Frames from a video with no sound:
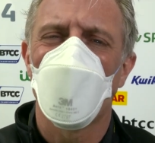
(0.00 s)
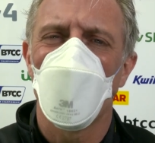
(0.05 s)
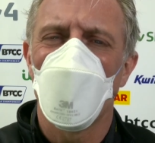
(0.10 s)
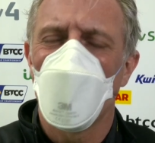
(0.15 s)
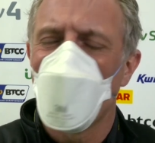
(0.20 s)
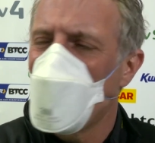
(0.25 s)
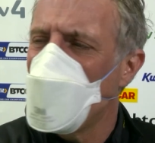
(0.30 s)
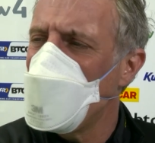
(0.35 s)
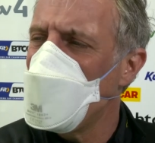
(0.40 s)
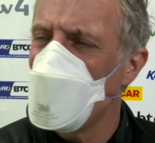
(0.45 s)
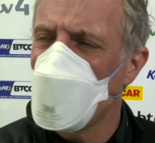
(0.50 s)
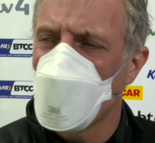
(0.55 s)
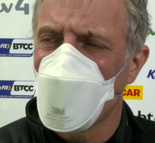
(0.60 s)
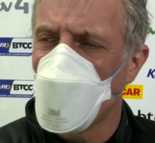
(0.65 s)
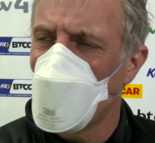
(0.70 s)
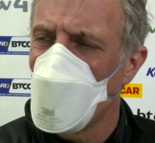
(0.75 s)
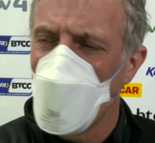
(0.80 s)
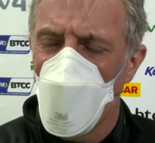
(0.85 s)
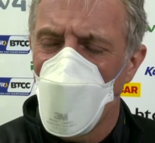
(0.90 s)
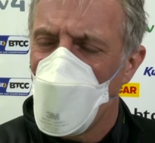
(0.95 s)
But he was a
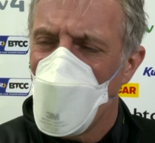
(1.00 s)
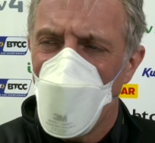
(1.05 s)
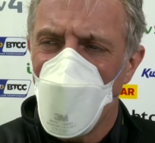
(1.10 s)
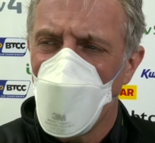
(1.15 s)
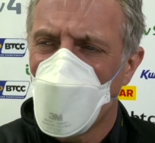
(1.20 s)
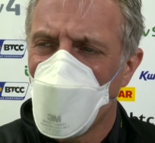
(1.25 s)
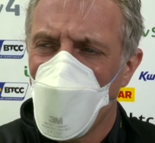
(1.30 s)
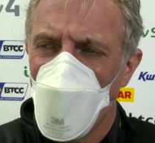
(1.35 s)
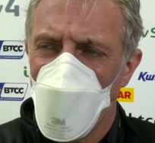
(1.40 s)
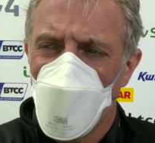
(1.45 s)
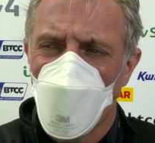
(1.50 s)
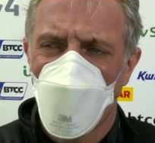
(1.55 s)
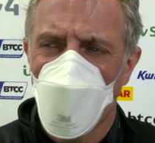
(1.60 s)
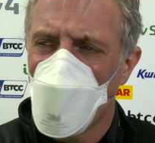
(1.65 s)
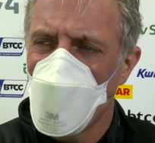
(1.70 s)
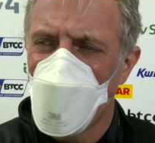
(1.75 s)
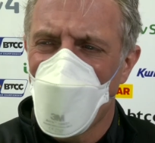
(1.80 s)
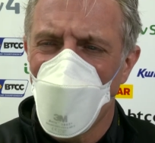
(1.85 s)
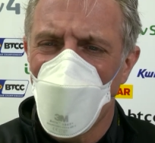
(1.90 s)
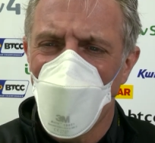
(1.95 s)
great
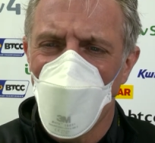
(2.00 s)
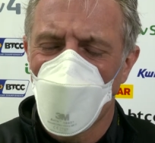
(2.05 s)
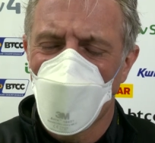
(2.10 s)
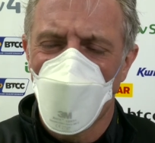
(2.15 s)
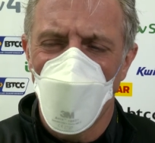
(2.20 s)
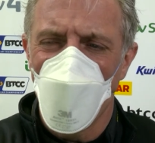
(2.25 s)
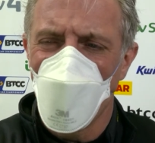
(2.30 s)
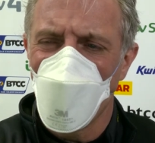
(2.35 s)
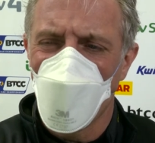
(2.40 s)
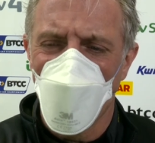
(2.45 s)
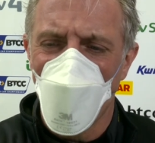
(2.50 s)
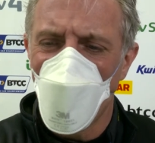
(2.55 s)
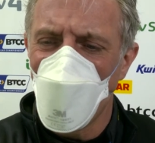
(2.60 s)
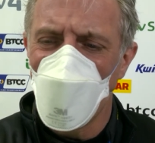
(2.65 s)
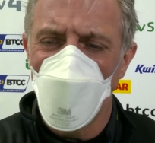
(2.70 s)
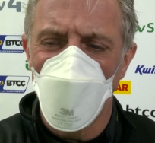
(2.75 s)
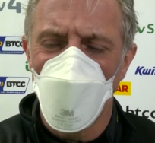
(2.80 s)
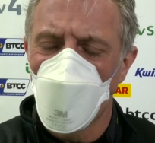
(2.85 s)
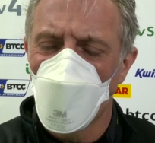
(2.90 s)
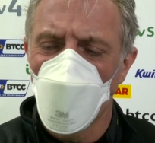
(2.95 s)
champion last year, thoroughly
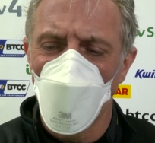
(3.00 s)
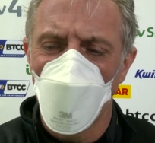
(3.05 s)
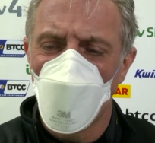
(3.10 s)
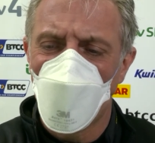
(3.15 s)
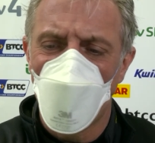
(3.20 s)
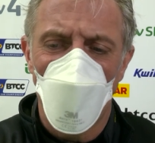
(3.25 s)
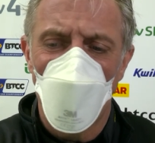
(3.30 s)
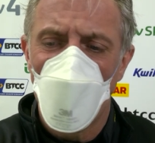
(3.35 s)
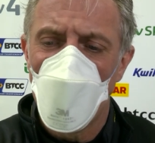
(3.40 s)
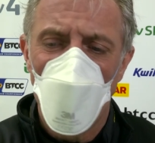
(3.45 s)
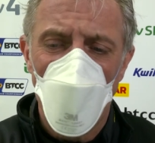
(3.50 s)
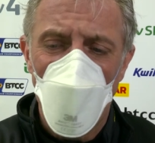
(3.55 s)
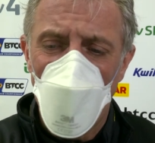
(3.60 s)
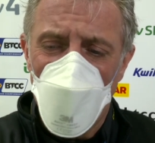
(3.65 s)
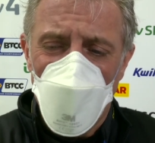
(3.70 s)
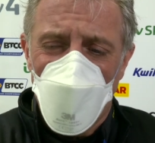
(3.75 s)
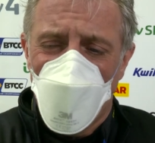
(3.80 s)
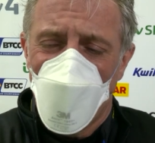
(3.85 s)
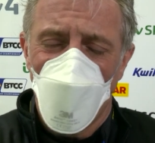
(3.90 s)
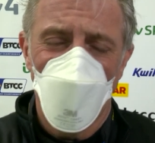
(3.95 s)
deserved it,
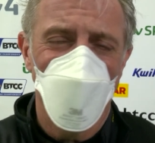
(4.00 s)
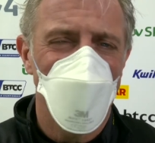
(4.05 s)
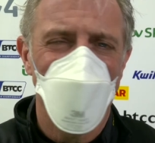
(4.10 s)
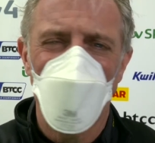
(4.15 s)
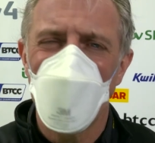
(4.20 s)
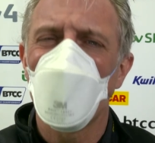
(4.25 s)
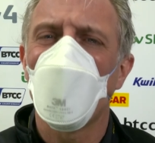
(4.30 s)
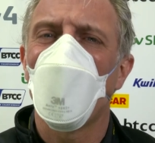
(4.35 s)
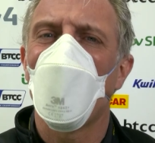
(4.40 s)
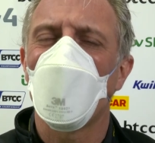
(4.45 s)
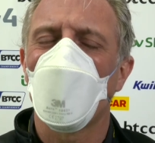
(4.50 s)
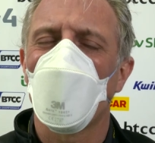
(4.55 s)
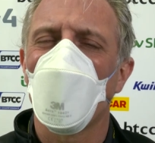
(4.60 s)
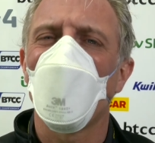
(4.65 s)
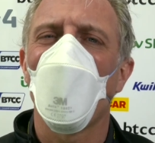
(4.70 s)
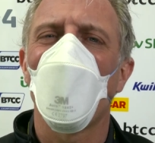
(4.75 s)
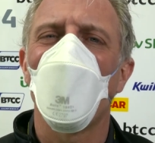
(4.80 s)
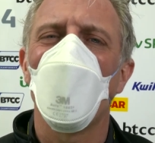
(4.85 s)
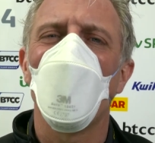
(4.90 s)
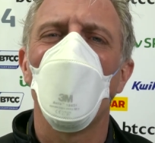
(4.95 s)
and could have had it wrapped up a
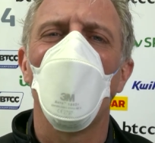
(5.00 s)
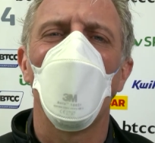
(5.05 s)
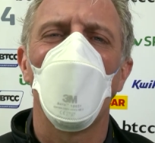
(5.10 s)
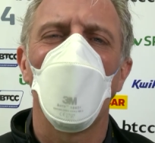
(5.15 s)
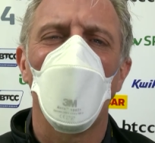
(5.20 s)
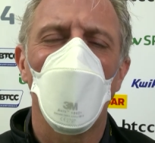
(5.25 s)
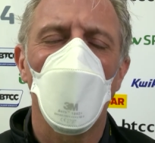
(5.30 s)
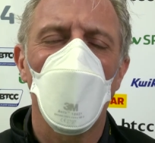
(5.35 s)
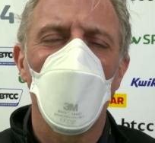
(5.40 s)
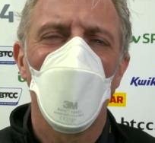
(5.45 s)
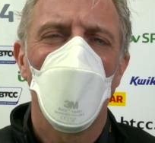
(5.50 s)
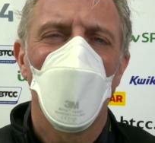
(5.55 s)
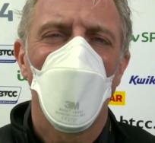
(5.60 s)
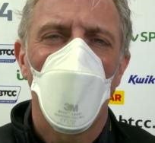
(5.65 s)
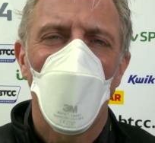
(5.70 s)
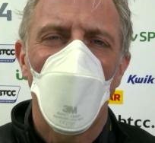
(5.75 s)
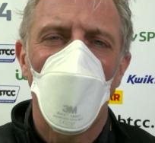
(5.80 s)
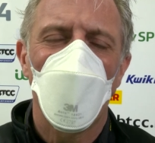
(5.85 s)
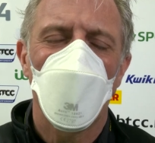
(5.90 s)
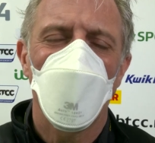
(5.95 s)
bit earlier
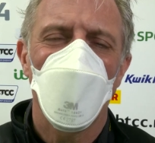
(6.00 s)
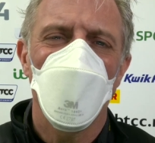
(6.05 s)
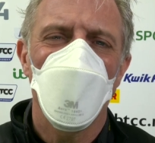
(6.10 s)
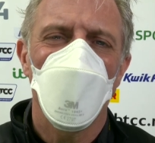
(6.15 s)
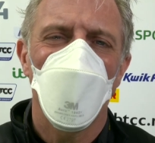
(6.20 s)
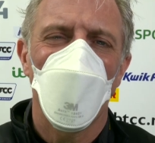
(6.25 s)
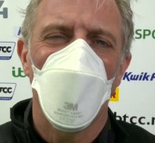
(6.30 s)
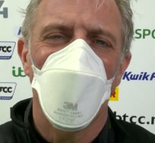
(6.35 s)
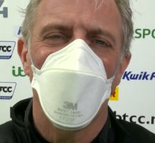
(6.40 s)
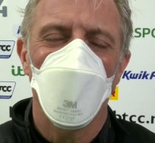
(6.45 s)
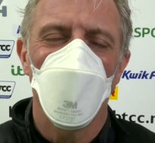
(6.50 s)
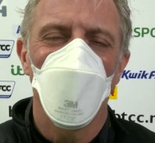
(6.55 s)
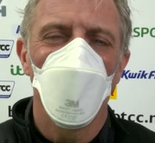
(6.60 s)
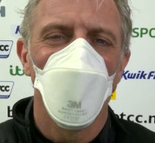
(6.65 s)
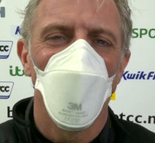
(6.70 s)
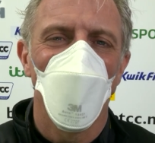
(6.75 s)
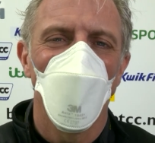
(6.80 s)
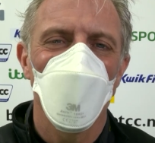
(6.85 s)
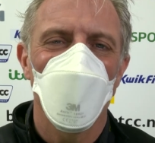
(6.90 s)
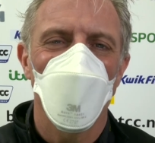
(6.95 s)
had he
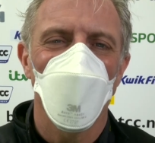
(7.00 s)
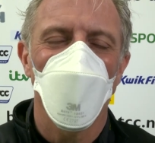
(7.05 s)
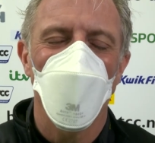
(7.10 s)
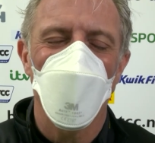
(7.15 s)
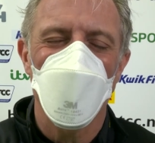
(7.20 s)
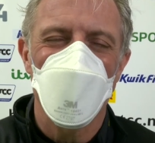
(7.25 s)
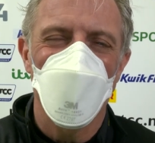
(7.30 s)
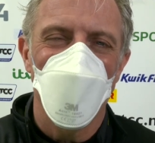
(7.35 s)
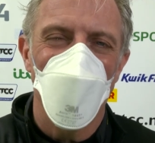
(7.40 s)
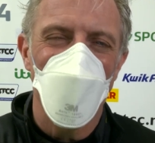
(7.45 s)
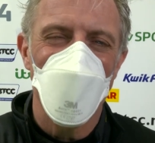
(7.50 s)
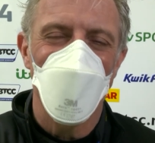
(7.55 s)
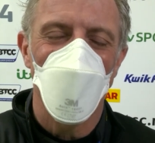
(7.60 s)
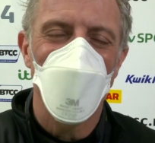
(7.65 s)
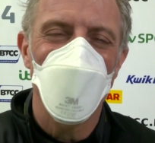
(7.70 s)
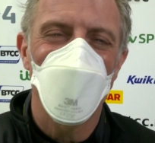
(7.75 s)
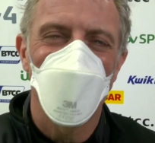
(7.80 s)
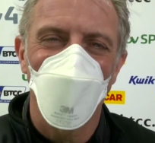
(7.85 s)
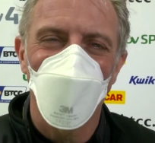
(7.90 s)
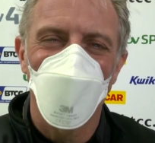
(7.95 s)
arrived at that
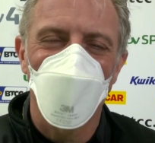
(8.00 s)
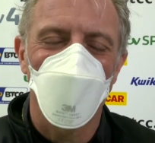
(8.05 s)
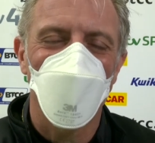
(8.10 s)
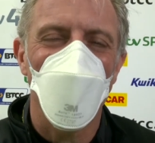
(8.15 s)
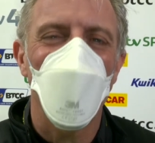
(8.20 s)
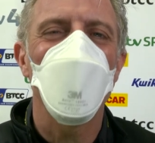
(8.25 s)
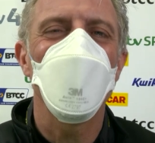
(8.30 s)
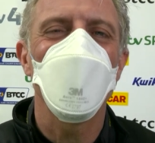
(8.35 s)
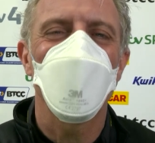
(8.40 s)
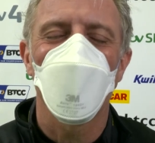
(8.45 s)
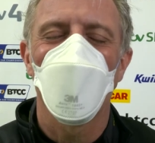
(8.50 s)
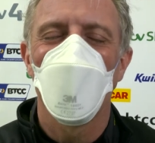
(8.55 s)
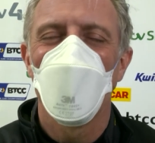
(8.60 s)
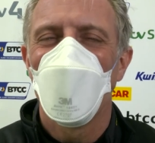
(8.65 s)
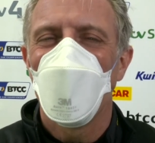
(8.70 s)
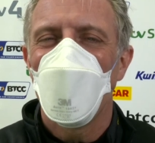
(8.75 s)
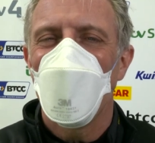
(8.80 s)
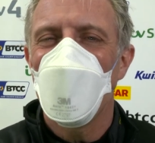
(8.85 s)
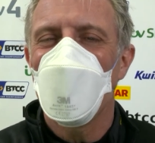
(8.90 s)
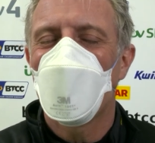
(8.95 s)
mental state
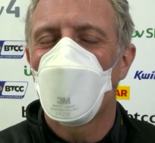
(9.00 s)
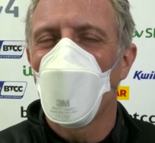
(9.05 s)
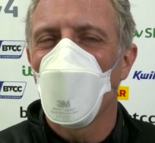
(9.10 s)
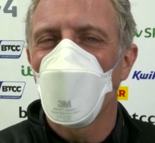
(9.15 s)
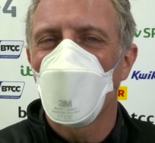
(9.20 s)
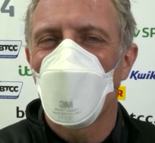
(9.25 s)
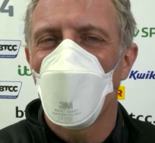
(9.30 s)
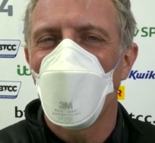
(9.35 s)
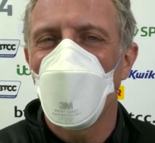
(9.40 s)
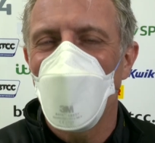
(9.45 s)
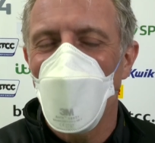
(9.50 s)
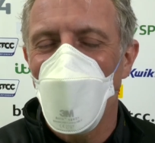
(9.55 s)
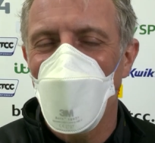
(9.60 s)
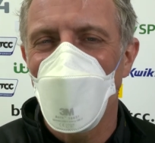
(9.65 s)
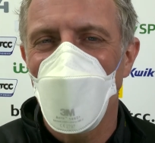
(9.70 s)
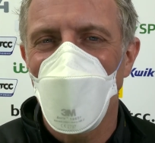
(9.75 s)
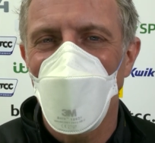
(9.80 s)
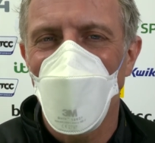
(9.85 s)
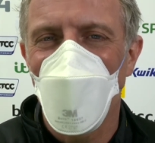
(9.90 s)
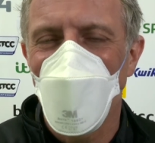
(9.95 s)
he got to at the end of
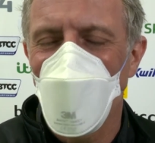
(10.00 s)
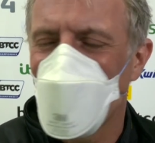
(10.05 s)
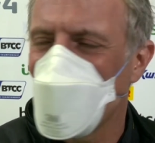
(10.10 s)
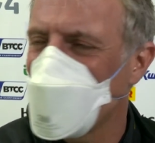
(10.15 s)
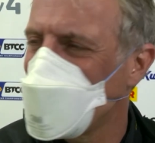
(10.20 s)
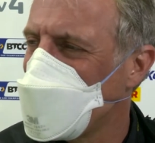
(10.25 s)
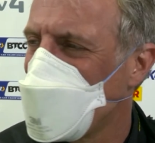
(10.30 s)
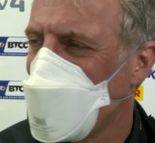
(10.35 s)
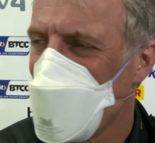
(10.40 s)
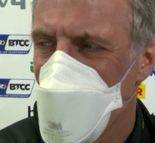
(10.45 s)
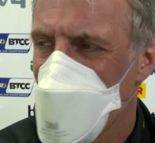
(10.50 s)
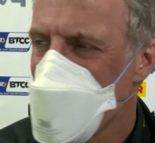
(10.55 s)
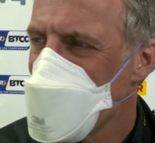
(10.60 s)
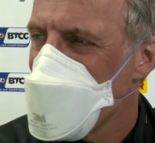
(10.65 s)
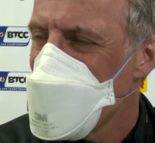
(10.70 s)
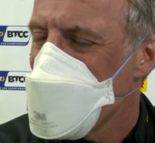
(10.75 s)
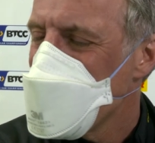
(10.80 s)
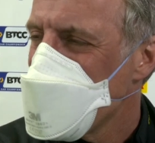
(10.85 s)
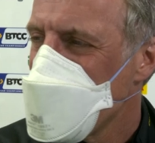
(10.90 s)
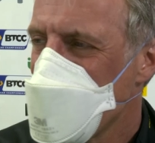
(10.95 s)
the year. But
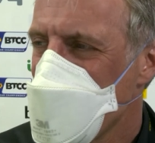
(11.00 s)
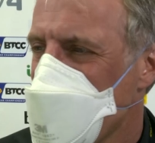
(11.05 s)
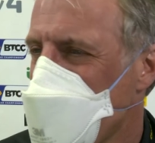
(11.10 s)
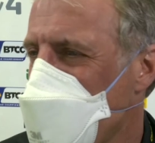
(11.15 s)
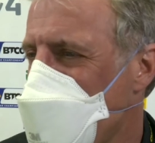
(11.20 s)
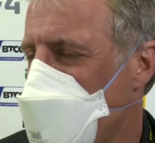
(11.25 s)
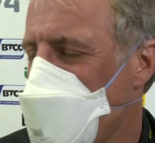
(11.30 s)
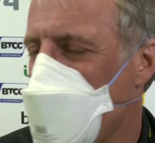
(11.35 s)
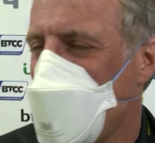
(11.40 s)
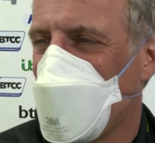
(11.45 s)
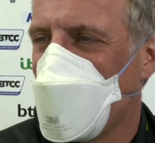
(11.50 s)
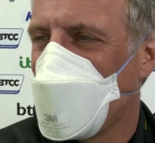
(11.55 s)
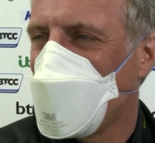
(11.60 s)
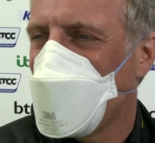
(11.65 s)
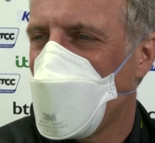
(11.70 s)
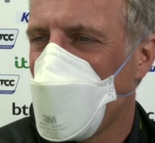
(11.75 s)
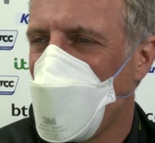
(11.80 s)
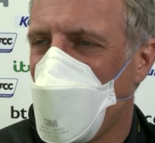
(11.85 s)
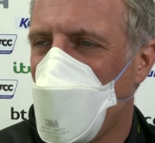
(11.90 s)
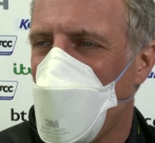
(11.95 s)

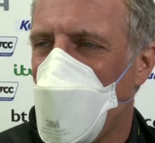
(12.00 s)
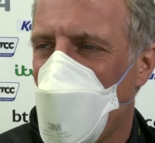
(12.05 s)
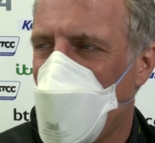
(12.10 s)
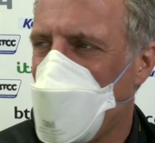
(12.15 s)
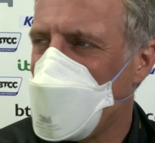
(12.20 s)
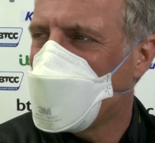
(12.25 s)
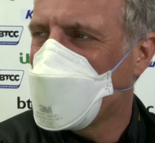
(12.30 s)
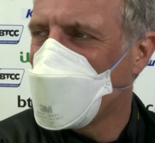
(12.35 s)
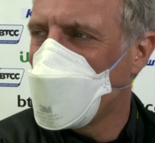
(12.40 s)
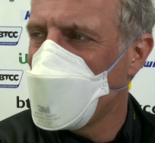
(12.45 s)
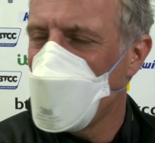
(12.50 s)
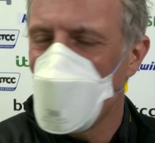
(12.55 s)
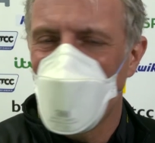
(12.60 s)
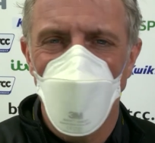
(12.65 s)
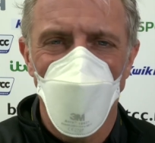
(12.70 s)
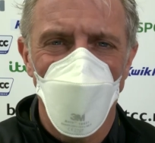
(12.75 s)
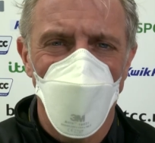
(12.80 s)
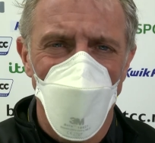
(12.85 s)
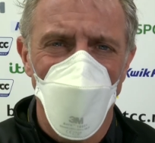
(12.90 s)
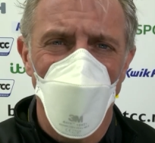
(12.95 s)
he's going to be
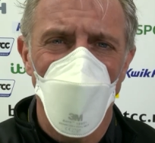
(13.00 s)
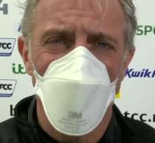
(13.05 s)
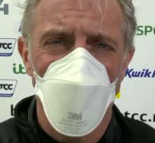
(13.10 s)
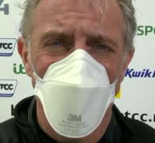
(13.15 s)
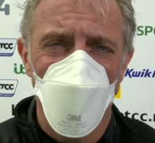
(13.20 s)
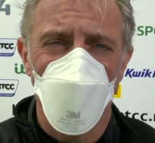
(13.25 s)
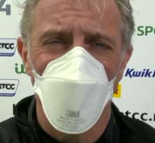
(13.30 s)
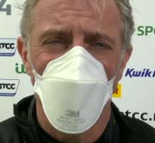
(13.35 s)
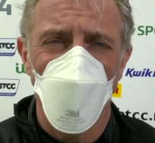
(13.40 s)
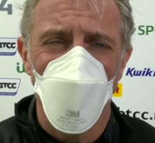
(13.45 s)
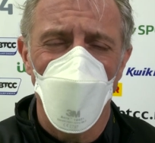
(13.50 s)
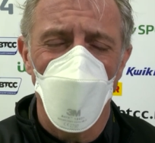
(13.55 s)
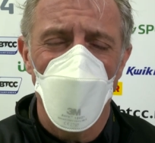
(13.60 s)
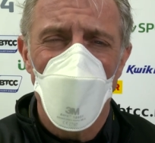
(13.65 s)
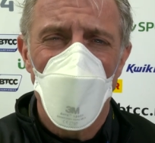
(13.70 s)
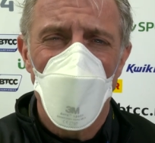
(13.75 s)
tough to beat this year.